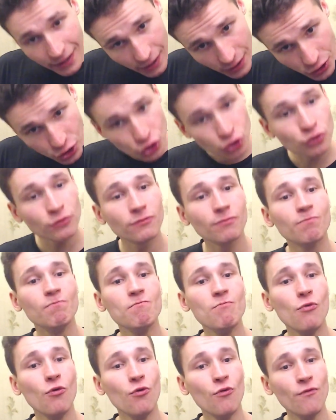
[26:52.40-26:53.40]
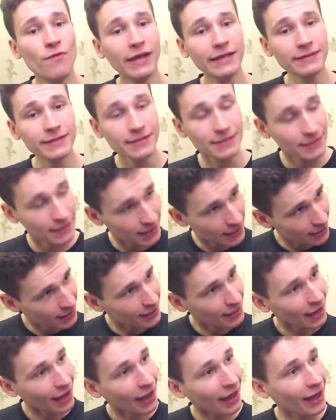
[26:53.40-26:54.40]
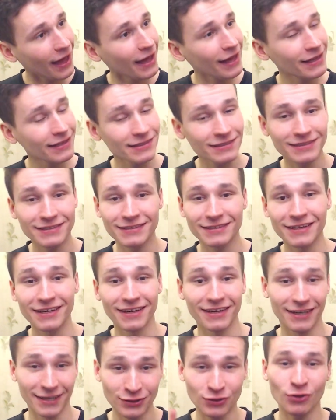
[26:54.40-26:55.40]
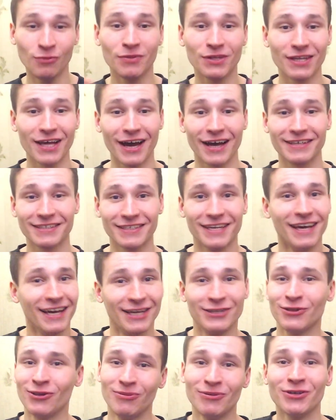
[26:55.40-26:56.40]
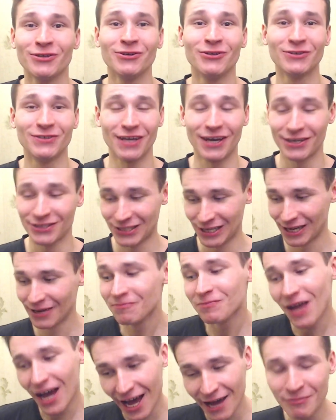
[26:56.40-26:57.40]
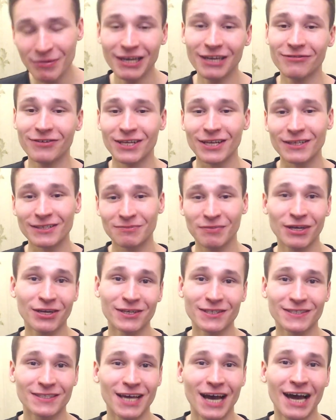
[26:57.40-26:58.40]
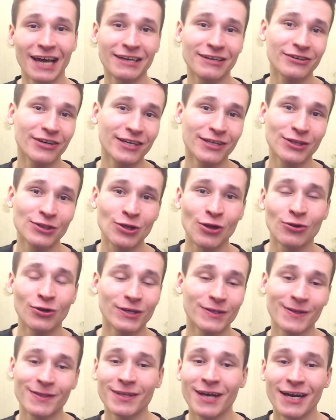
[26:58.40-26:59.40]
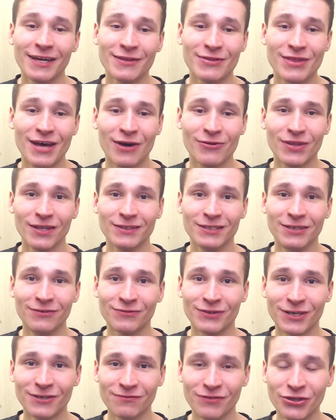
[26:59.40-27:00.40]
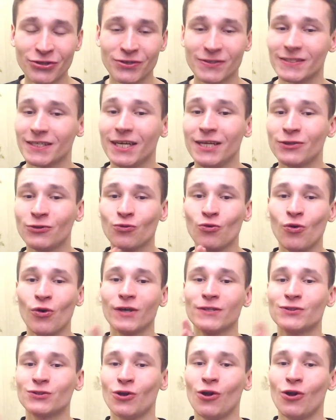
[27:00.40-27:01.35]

shoot movies and uh, it'll be nice, it'll be good actually. I believe in it, because I created already 9000 different videos, it was